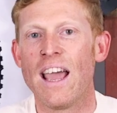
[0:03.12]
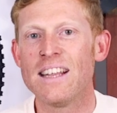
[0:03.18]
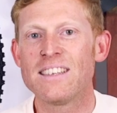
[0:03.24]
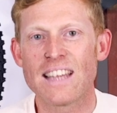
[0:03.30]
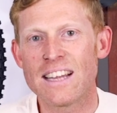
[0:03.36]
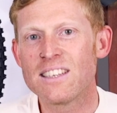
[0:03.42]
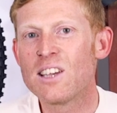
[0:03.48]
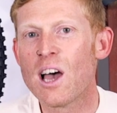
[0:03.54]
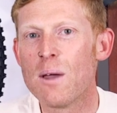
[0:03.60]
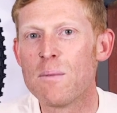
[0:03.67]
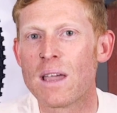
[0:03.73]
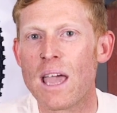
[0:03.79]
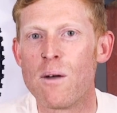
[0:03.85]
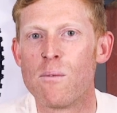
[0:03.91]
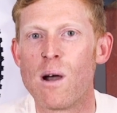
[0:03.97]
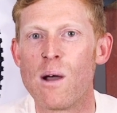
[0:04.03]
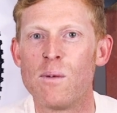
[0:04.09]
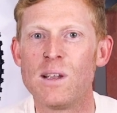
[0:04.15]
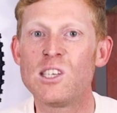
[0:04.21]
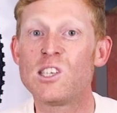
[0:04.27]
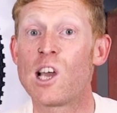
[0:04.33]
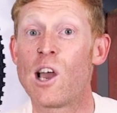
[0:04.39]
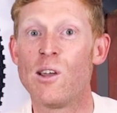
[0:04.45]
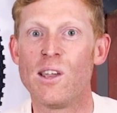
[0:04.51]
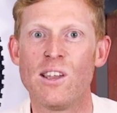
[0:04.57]
It's that time again where we
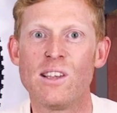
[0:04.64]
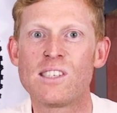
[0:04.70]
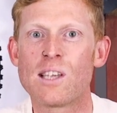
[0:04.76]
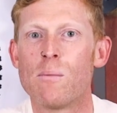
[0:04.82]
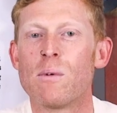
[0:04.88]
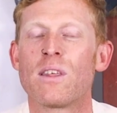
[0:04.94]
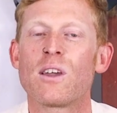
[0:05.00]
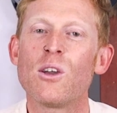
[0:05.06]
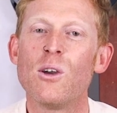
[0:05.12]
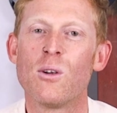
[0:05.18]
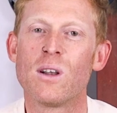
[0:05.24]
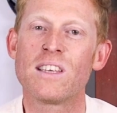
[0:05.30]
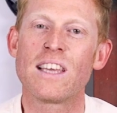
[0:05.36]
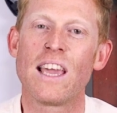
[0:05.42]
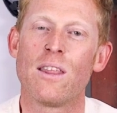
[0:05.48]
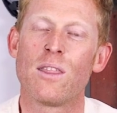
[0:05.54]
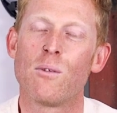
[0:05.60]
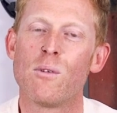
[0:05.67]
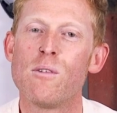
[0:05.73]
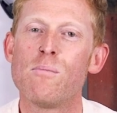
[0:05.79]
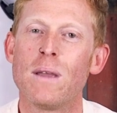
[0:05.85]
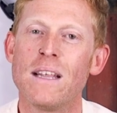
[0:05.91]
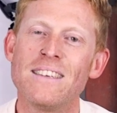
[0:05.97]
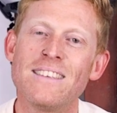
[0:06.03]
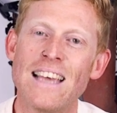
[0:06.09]
show you some of the coolest kit that
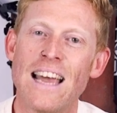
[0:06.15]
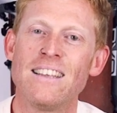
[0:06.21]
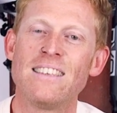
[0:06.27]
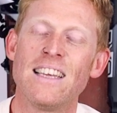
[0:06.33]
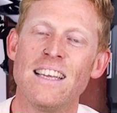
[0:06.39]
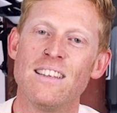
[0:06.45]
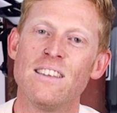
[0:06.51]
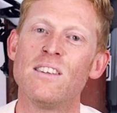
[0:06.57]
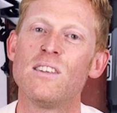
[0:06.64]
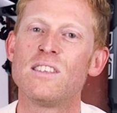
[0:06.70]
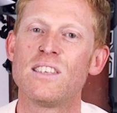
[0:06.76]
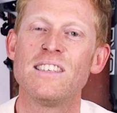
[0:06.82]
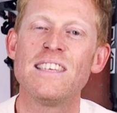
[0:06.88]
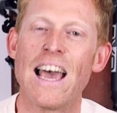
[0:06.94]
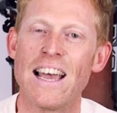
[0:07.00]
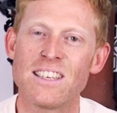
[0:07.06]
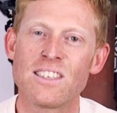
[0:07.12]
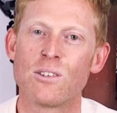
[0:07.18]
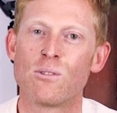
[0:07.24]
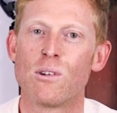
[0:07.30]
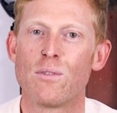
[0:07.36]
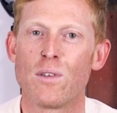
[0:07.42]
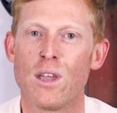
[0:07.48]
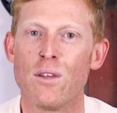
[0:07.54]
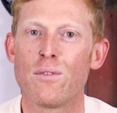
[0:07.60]
we've been sent in to test and
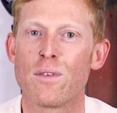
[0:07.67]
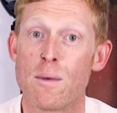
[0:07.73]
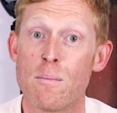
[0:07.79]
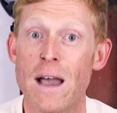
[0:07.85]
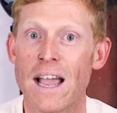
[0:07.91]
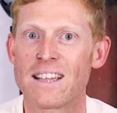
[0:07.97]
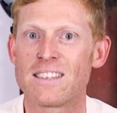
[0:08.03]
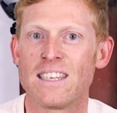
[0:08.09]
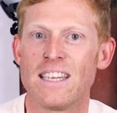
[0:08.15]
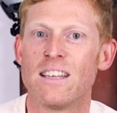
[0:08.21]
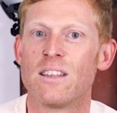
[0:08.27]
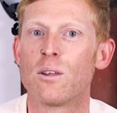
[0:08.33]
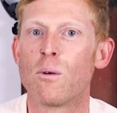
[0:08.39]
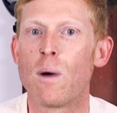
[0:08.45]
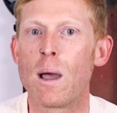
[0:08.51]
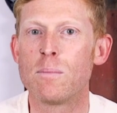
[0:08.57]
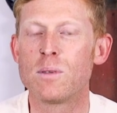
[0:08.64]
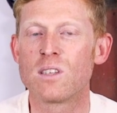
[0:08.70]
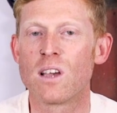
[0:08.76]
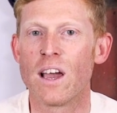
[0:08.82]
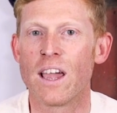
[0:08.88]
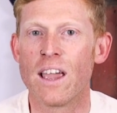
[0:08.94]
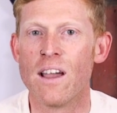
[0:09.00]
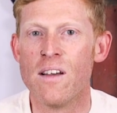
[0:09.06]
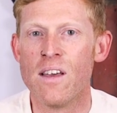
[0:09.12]
review for the magazine and the
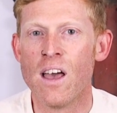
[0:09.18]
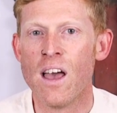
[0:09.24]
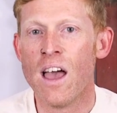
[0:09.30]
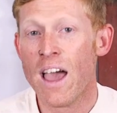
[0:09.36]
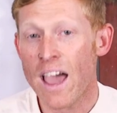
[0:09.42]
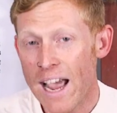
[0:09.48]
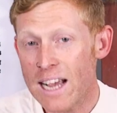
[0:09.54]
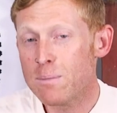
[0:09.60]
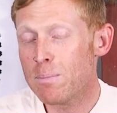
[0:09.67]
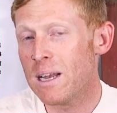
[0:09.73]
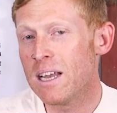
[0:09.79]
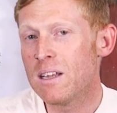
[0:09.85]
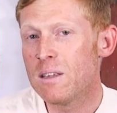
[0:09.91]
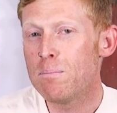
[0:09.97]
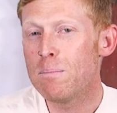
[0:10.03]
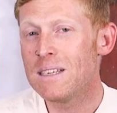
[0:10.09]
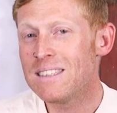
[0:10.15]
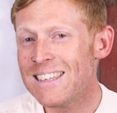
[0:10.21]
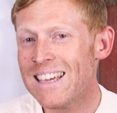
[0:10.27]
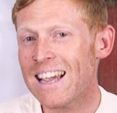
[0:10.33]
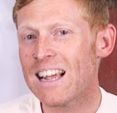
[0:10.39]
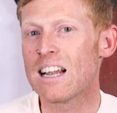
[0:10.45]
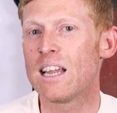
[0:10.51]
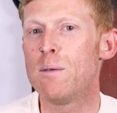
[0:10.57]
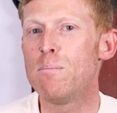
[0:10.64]
website. It's been a
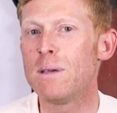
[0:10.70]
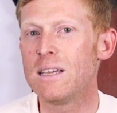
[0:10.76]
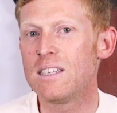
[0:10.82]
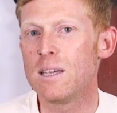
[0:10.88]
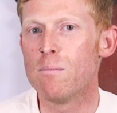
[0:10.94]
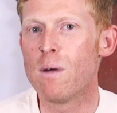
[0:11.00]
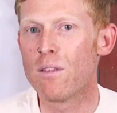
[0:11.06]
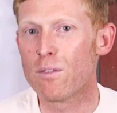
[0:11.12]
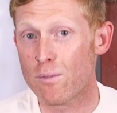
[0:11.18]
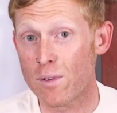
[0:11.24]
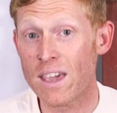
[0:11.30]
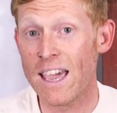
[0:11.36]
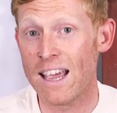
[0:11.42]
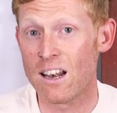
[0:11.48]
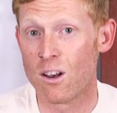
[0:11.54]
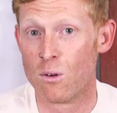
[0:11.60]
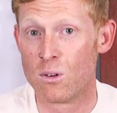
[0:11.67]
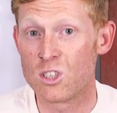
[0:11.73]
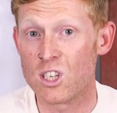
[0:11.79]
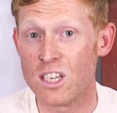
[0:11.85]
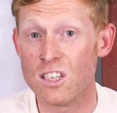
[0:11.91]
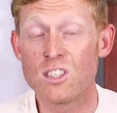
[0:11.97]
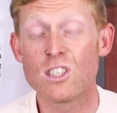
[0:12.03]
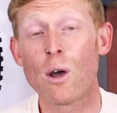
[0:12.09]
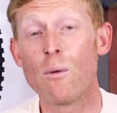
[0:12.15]
particularly busy month for kit
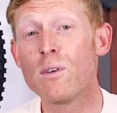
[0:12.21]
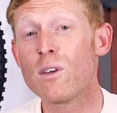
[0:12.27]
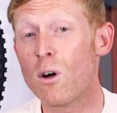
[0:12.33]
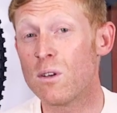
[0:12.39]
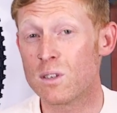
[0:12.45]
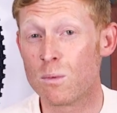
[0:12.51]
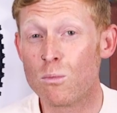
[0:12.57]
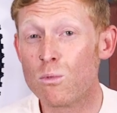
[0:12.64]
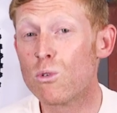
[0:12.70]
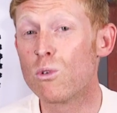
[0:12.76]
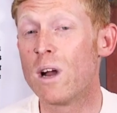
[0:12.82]
launches, so we've got some